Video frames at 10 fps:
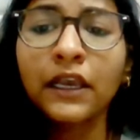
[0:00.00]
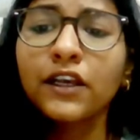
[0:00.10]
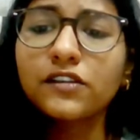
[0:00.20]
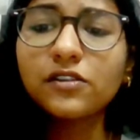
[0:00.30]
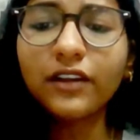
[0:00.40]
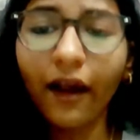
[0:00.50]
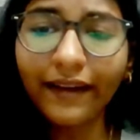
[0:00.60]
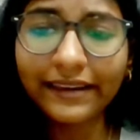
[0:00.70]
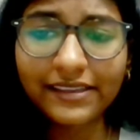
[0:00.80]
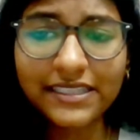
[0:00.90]
So now
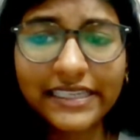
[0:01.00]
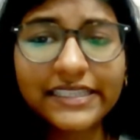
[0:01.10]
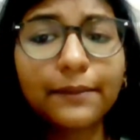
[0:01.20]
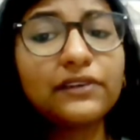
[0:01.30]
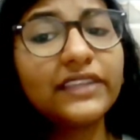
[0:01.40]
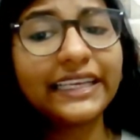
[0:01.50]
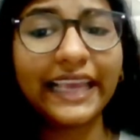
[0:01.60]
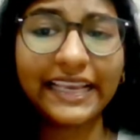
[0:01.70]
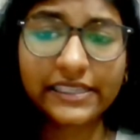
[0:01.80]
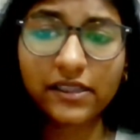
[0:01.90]
let us see some of the
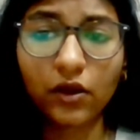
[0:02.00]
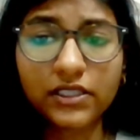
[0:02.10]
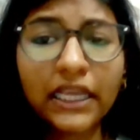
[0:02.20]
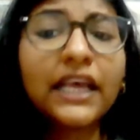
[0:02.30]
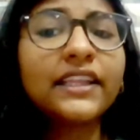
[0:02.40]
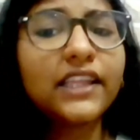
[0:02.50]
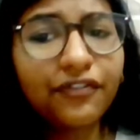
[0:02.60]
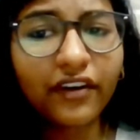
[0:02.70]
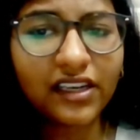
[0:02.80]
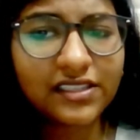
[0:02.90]
case laws. The
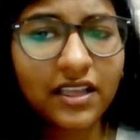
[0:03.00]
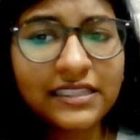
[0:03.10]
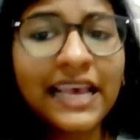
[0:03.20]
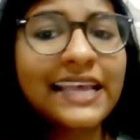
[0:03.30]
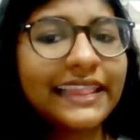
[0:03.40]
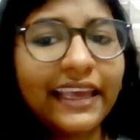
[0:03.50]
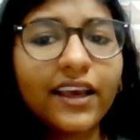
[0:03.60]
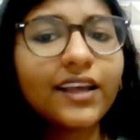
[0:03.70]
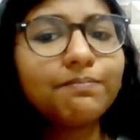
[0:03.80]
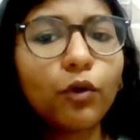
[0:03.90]
first is
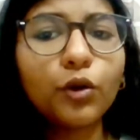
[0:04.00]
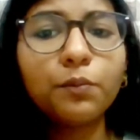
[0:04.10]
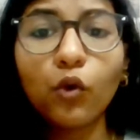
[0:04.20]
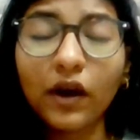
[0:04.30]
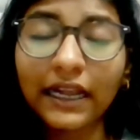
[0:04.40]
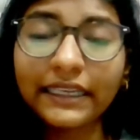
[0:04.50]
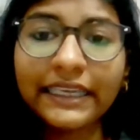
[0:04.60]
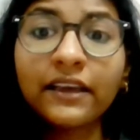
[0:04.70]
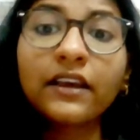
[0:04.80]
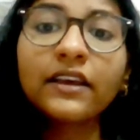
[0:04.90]
Tekat Mohan Muhani
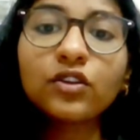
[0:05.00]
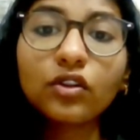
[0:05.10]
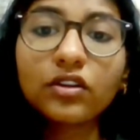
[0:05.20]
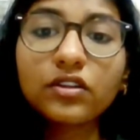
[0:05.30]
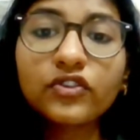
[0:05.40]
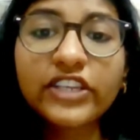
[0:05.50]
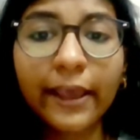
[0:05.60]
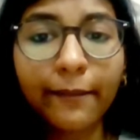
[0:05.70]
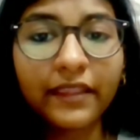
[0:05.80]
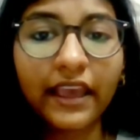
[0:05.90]

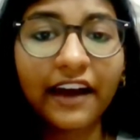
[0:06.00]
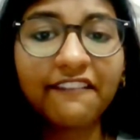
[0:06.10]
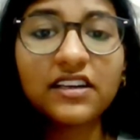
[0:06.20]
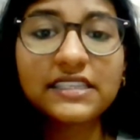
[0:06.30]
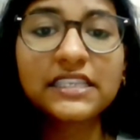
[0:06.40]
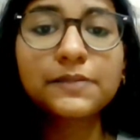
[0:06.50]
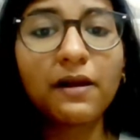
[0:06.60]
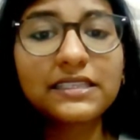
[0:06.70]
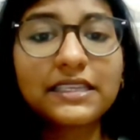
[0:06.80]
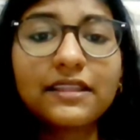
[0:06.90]
Jamdia versus
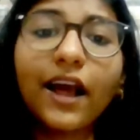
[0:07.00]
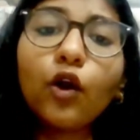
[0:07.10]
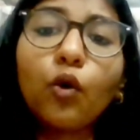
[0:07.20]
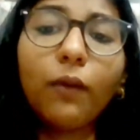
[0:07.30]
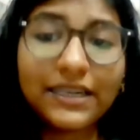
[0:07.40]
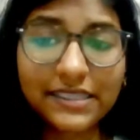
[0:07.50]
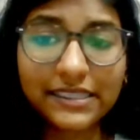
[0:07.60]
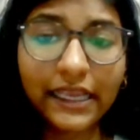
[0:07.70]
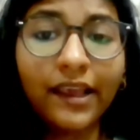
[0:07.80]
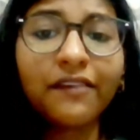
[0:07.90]
Basanta Kumar
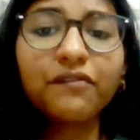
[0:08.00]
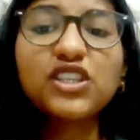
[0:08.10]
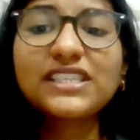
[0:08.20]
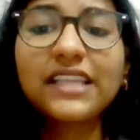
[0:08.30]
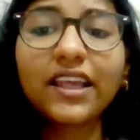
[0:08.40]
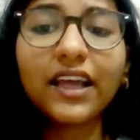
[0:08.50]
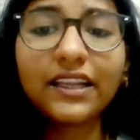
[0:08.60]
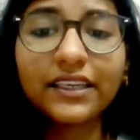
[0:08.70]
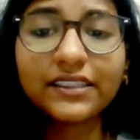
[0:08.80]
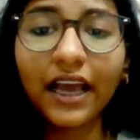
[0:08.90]
Singh, which is the
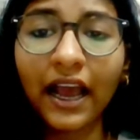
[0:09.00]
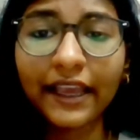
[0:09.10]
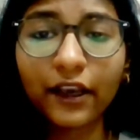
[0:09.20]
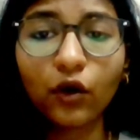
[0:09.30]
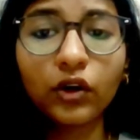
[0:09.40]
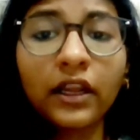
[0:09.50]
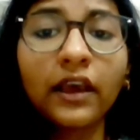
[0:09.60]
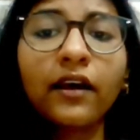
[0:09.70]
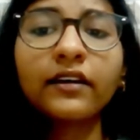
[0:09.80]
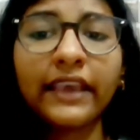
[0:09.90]
Kolkata High Court
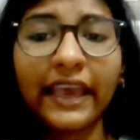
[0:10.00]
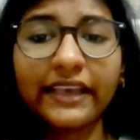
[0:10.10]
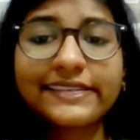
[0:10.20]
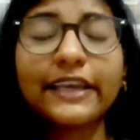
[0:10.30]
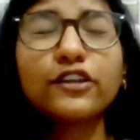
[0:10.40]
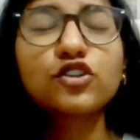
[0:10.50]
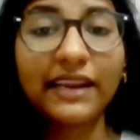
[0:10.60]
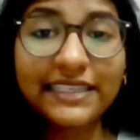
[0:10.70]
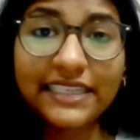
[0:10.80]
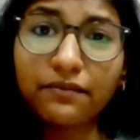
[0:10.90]
case in
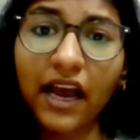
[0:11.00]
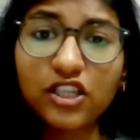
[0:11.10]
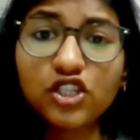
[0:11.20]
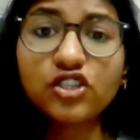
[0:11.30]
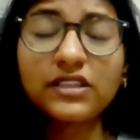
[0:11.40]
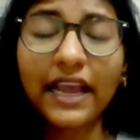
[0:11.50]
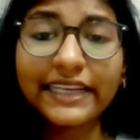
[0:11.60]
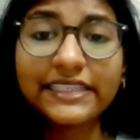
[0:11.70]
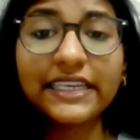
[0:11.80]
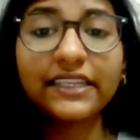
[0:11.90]
20 March
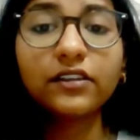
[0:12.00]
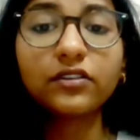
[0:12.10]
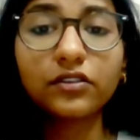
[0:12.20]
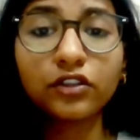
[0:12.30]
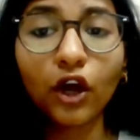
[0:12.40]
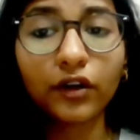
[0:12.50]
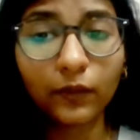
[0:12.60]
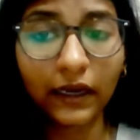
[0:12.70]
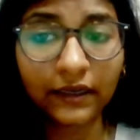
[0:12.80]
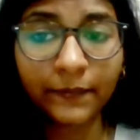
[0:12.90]

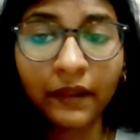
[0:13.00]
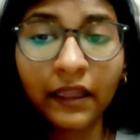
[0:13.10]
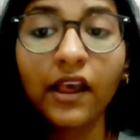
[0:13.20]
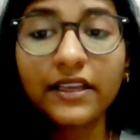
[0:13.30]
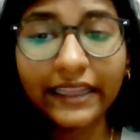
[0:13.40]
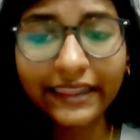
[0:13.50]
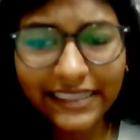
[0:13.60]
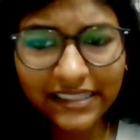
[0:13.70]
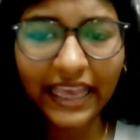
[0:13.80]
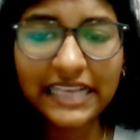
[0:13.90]
1901. In
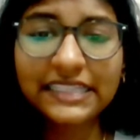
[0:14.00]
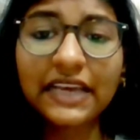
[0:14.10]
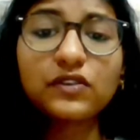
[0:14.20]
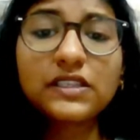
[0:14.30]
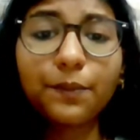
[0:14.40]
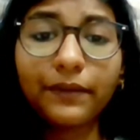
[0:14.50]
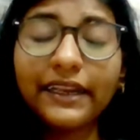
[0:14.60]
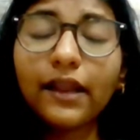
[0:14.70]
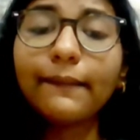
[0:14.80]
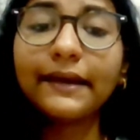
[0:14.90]
this case, there was a
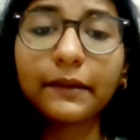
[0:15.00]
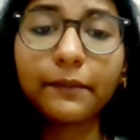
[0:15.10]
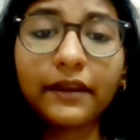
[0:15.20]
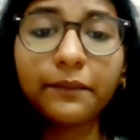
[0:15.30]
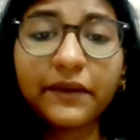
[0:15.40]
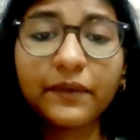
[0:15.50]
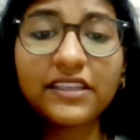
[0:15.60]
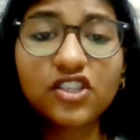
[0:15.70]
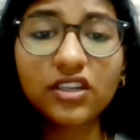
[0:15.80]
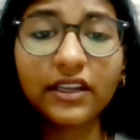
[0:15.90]
prenup agreement between
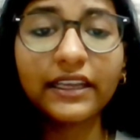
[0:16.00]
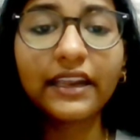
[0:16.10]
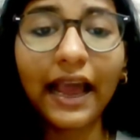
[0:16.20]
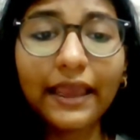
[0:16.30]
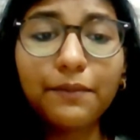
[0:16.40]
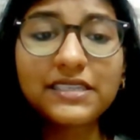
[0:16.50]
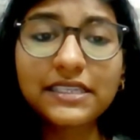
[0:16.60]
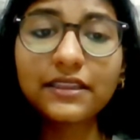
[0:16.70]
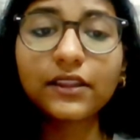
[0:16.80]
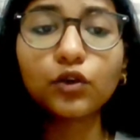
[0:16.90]
Sri Rai
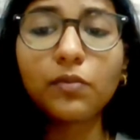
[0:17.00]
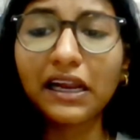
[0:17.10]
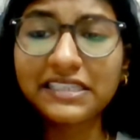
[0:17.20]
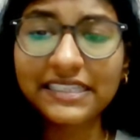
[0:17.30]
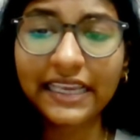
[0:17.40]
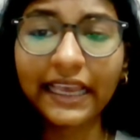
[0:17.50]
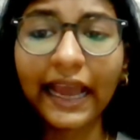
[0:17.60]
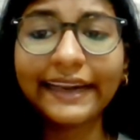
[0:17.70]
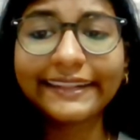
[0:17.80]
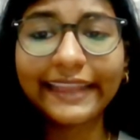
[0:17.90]
Basant Kumar Singh
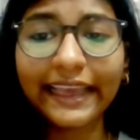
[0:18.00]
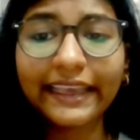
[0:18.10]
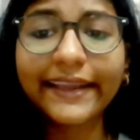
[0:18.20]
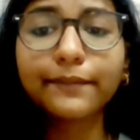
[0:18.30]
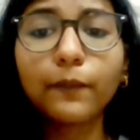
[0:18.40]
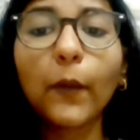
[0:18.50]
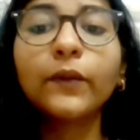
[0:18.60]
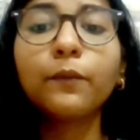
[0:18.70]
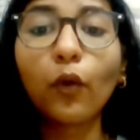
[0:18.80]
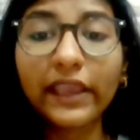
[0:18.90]
and Tekit Mohan
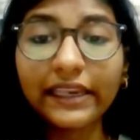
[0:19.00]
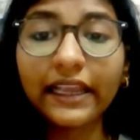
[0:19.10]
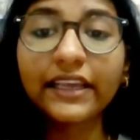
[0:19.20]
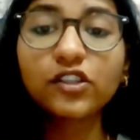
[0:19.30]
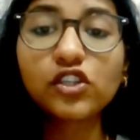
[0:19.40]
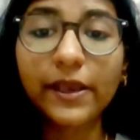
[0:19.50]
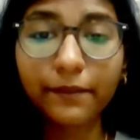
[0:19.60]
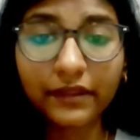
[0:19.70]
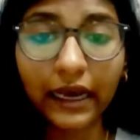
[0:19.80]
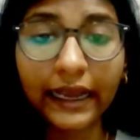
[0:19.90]
Mohini
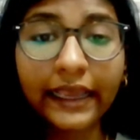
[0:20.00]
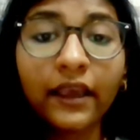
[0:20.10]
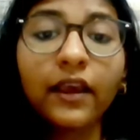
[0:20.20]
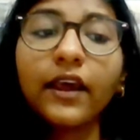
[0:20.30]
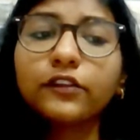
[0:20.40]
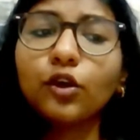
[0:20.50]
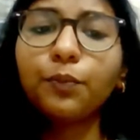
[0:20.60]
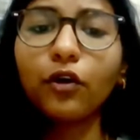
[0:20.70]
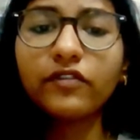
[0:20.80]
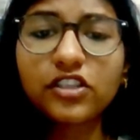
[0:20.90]
Jamdai. The
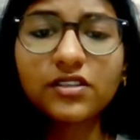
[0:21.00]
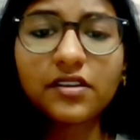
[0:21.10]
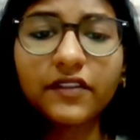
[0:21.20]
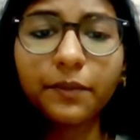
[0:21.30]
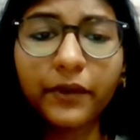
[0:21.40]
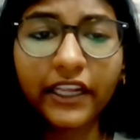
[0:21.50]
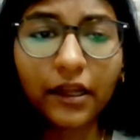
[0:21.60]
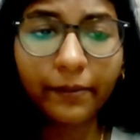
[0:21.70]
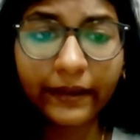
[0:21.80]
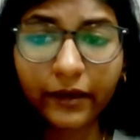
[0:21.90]
provisions of the
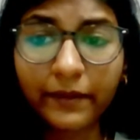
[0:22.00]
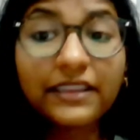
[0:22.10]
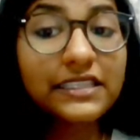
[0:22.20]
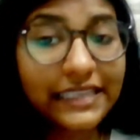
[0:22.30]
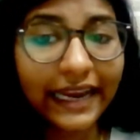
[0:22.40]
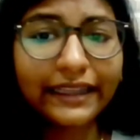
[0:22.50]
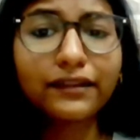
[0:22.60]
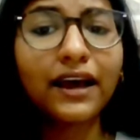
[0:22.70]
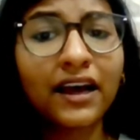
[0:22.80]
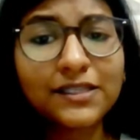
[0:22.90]
prenup agreement state that
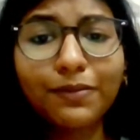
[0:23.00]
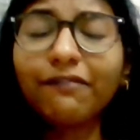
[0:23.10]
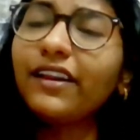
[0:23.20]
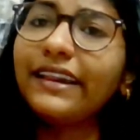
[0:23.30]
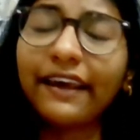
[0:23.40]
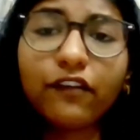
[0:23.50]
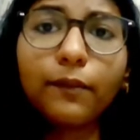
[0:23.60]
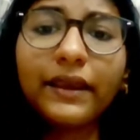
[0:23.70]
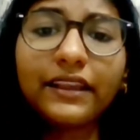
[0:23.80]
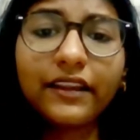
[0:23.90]
the husband will never
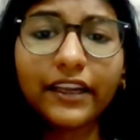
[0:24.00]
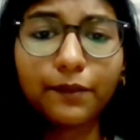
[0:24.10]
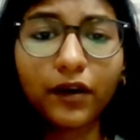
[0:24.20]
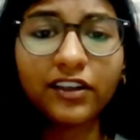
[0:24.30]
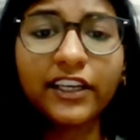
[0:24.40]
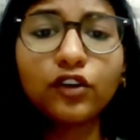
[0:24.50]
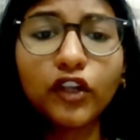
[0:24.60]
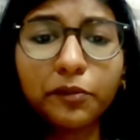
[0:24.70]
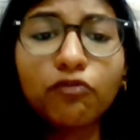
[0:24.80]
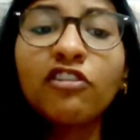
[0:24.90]
be in the liberty to
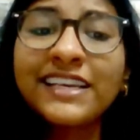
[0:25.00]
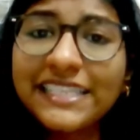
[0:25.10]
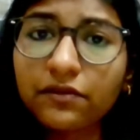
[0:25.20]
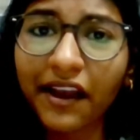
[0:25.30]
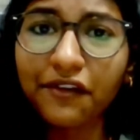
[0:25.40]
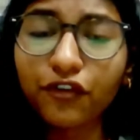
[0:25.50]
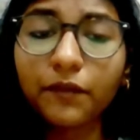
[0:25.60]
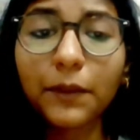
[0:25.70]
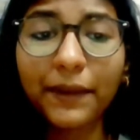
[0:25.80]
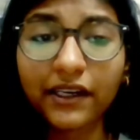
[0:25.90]
remove his wife from
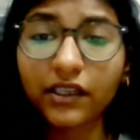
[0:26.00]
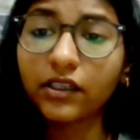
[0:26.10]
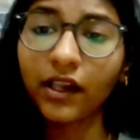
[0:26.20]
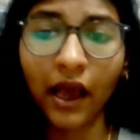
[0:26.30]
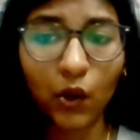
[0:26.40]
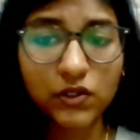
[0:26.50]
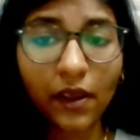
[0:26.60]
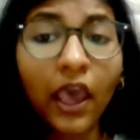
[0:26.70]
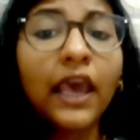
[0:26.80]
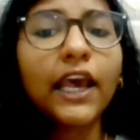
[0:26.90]
the paternal house.
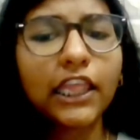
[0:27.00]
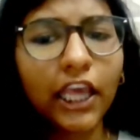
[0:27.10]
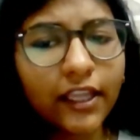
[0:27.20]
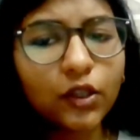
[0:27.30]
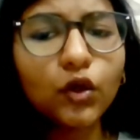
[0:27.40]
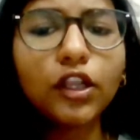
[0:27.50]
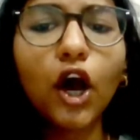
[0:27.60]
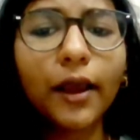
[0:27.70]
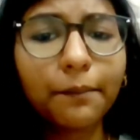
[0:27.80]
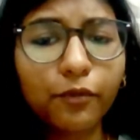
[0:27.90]
The Hindu
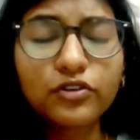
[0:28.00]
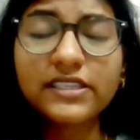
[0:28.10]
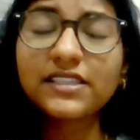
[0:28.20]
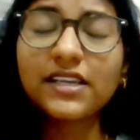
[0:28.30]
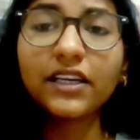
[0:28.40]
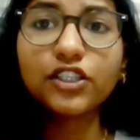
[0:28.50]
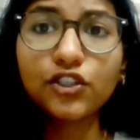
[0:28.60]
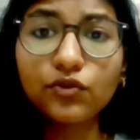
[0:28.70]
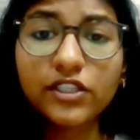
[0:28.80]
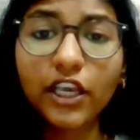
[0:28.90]
law imposes a
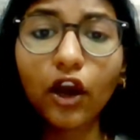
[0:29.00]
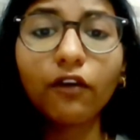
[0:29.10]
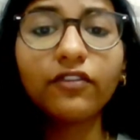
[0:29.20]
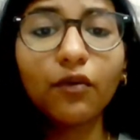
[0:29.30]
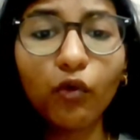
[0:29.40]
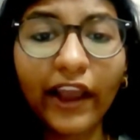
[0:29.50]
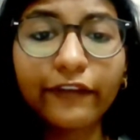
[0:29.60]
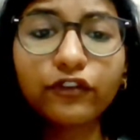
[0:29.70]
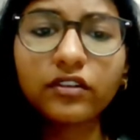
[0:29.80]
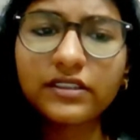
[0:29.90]
duty of the wife
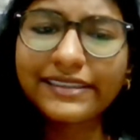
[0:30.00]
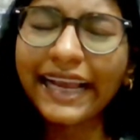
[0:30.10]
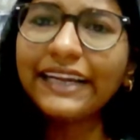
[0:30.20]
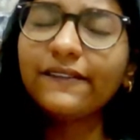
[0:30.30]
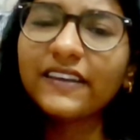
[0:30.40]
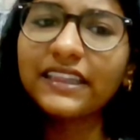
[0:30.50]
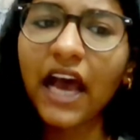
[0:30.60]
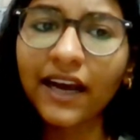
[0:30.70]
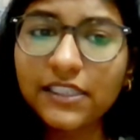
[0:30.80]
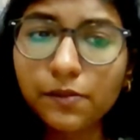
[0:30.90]
to reside with the
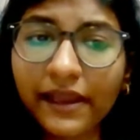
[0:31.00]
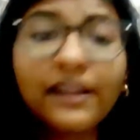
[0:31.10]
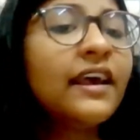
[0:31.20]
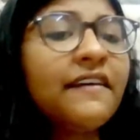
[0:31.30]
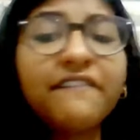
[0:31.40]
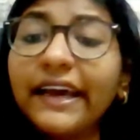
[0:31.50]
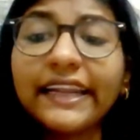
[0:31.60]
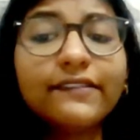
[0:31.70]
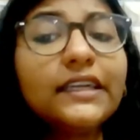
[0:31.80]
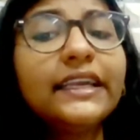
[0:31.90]
husband
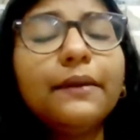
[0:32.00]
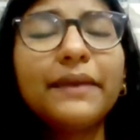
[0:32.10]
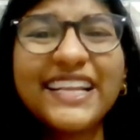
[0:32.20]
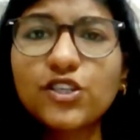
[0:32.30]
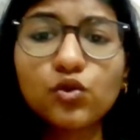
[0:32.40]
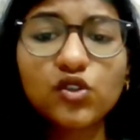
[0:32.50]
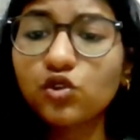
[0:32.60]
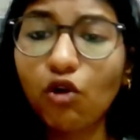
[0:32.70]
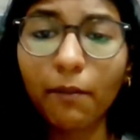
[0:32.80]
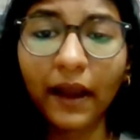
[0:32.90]
wherever he may choose
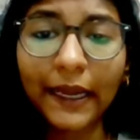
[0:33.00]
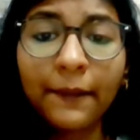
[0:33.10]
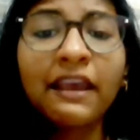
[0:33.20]
to abide.